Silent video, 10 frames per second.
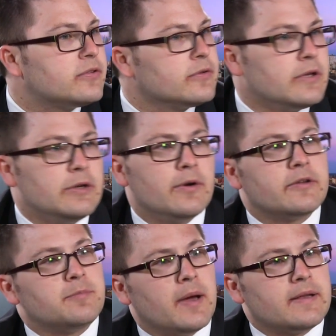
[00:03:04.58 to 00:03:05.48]
certainly don't
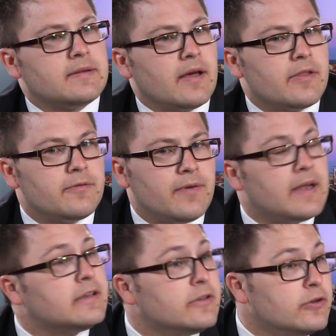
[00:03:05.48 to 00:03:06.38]
expect uh, the
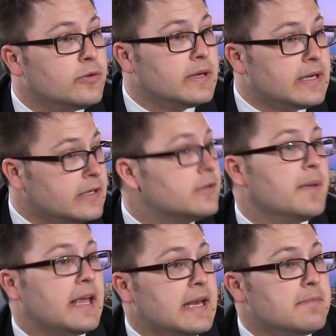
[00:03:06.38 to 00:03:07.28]
Fed to do to
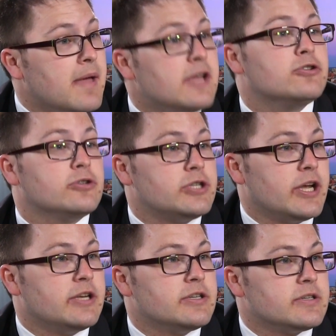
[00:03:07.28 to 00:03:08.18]
make any major
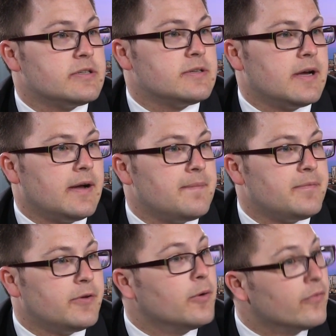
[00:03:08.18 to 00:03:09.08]
changes um,
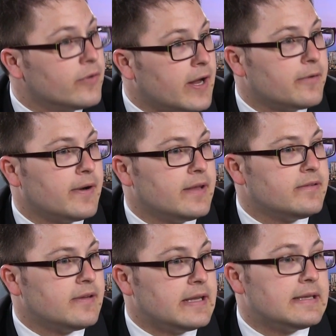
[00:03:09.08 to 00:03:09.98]
to overnight
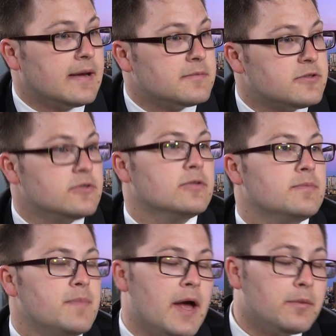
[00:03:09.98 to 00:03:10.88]
rates anytime
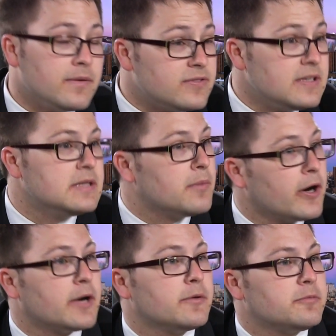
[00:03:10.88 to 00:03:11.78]
soon. And we've seen the
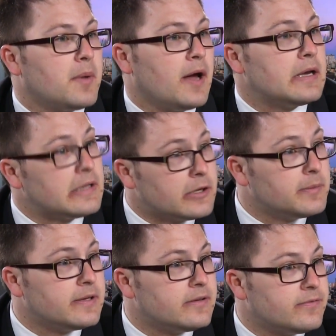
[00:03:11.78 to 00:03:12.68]
market respond a little
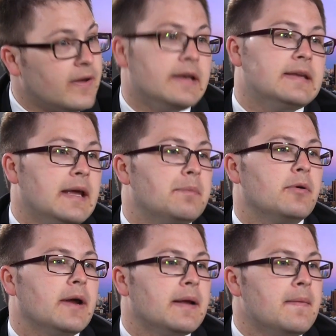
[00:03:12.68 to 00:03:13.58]
bit to Fed
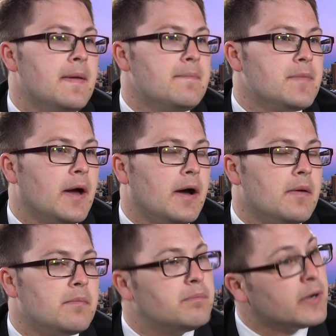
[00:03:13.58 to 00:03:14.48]
tapering.
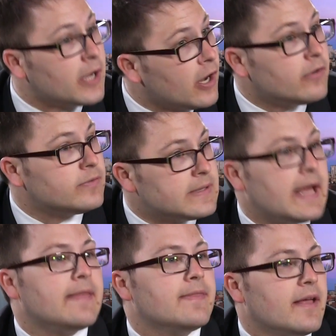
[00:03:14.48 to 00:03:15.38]
Uh, but of
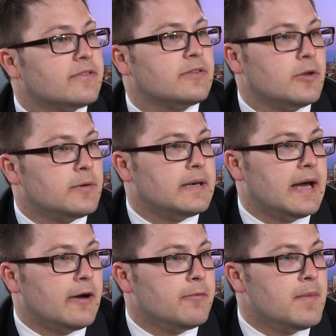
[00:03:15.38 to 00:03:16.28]
late that's slowed
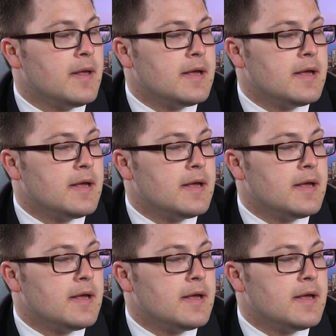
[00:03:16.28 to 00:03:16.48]
down.